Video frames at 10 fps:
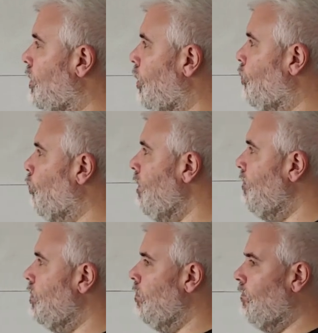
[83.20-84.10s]
the
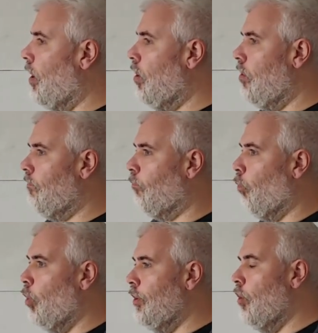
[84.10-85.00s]
derivative of
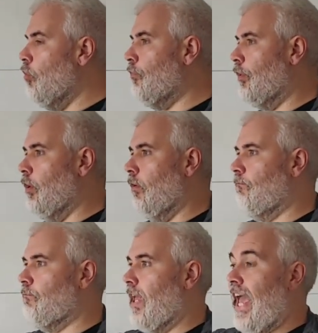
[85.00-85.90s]
1
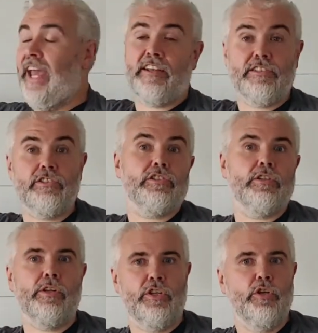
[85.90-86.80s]
over x
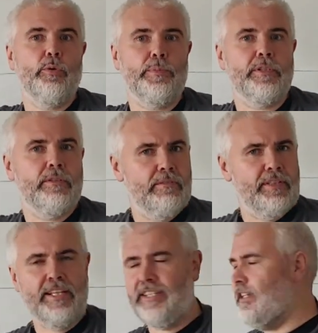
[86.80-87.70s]
cubed,
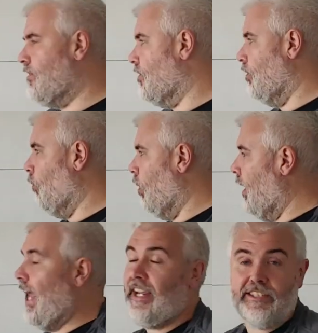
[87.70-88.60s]
that's easy to do,
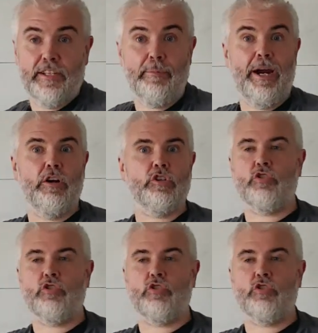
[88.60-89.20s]
or x to the power